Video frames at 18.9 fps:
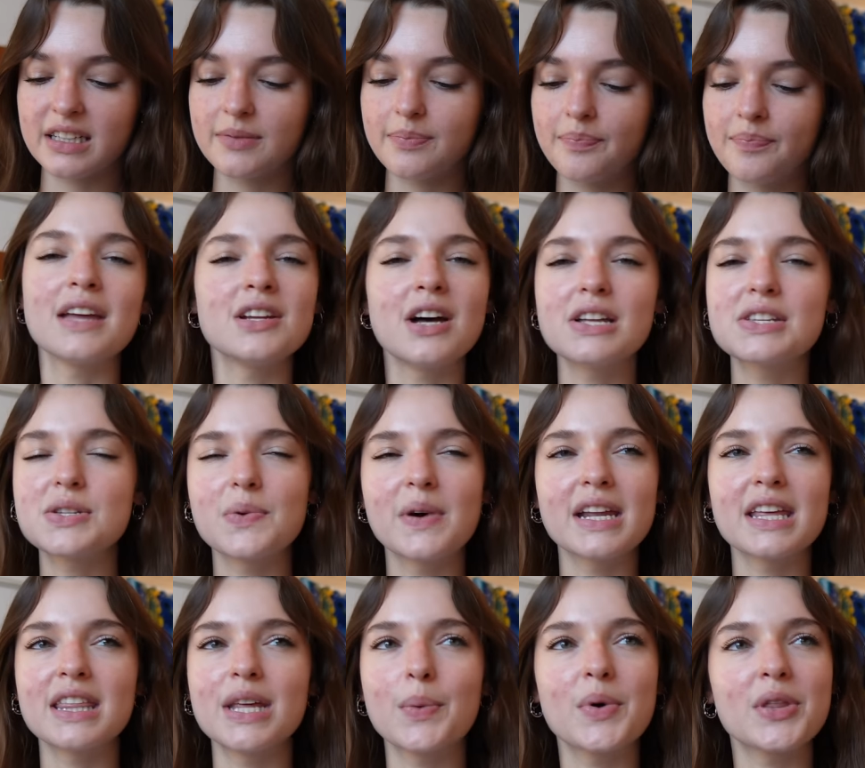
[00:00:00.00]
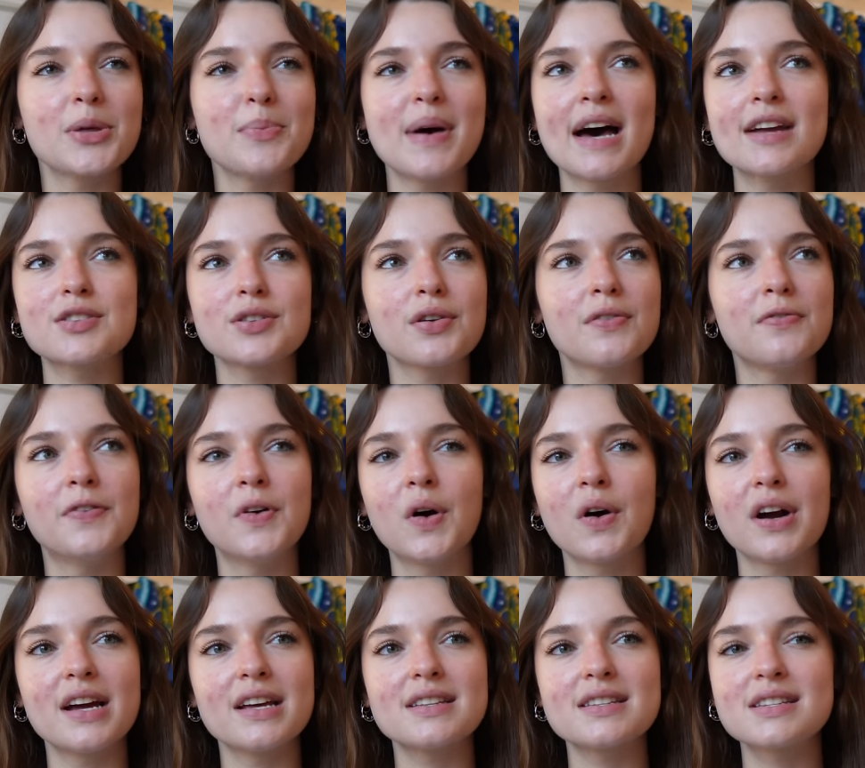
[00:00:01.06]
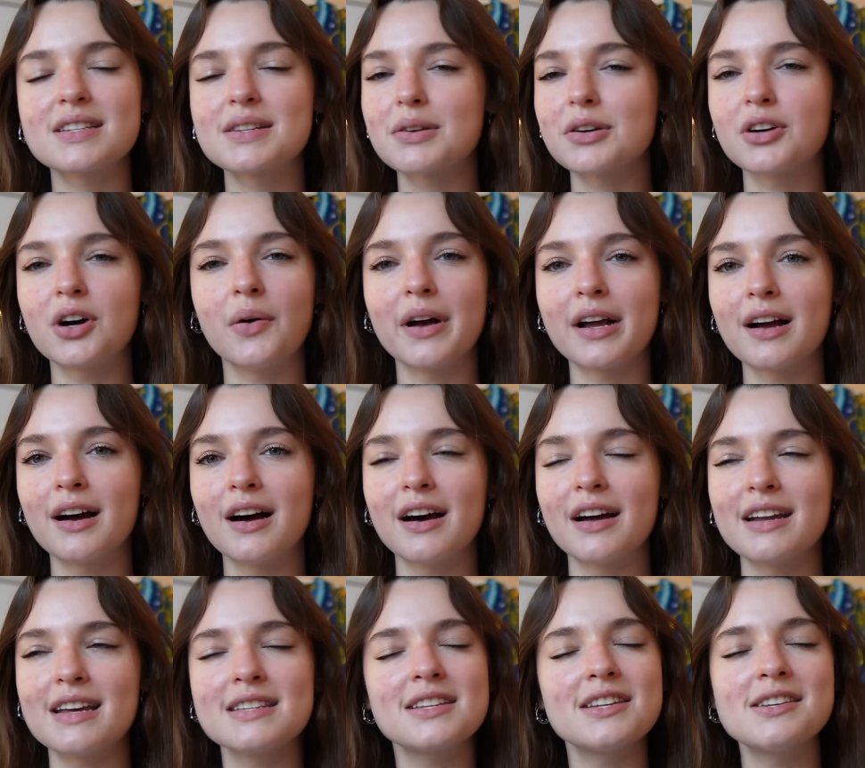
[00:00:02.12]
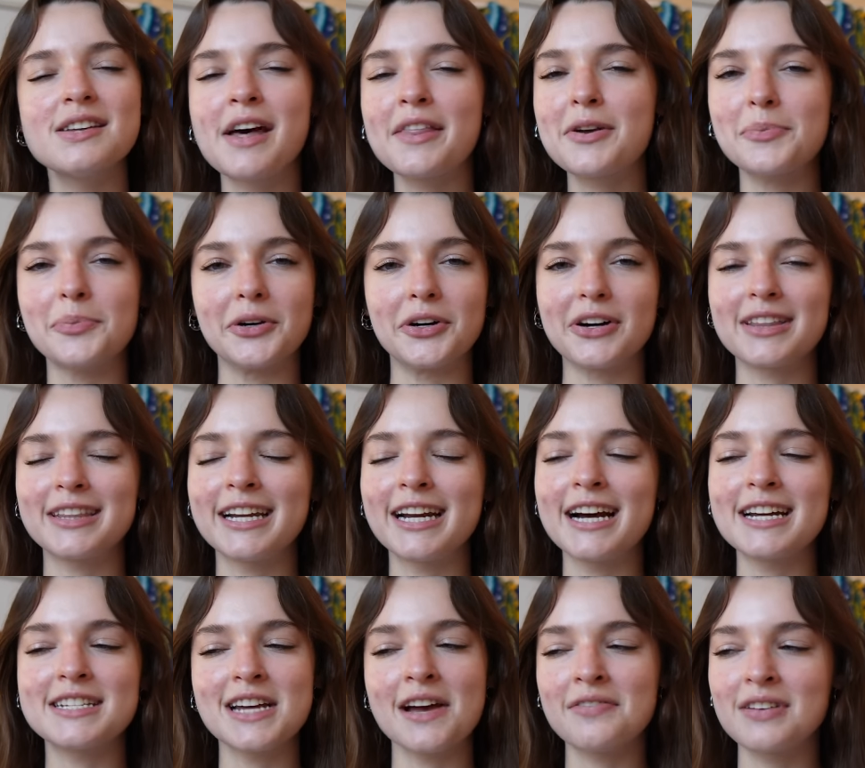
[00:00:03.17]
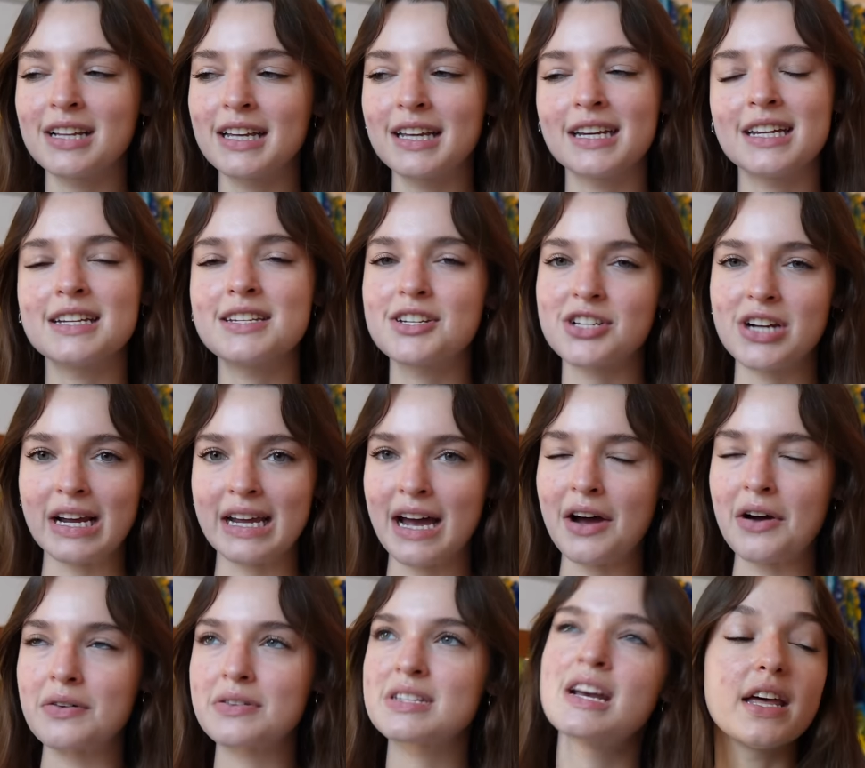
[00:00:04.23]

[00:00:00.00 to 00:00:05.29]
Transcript: And also anything with the magical forest going on is another book that I definitely need to check out.